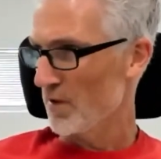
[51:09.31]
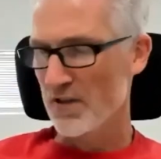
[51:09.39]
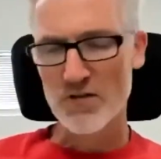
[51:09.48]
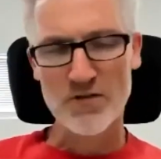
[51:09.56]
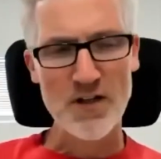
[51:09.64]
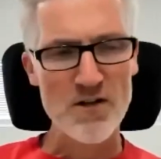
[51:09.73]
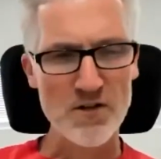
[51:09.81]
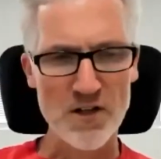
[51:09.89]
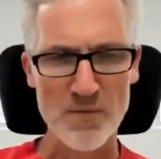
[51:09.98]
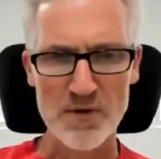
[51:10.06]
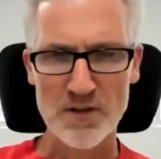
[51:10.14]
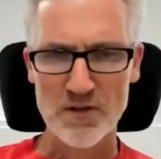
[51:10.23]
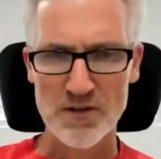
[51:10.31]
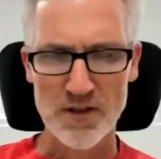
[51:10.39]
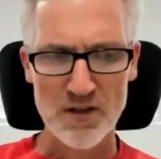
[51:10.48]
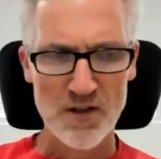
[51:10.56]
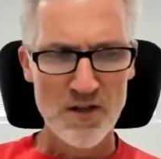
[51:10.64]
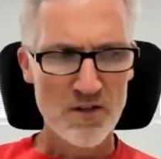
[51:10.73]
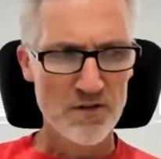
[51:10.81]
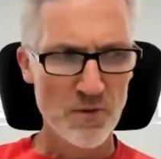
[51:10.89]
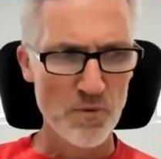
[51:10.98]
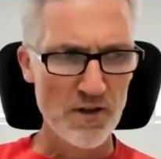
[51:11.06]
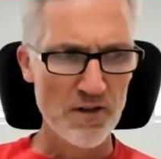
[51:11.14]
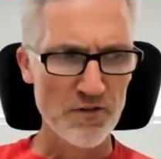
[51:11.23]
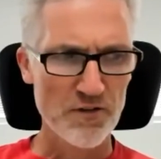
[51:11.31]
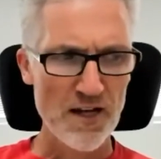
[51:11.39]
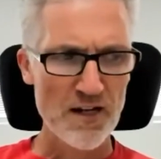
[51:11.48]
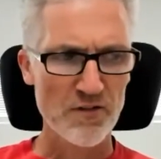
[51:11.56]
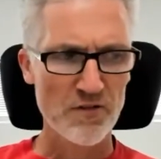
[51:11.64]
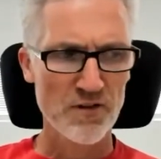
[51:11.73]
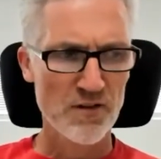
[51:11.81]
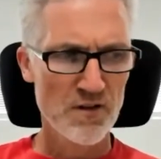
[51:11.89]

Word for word: Did you say you're coming to the somewhere in the states?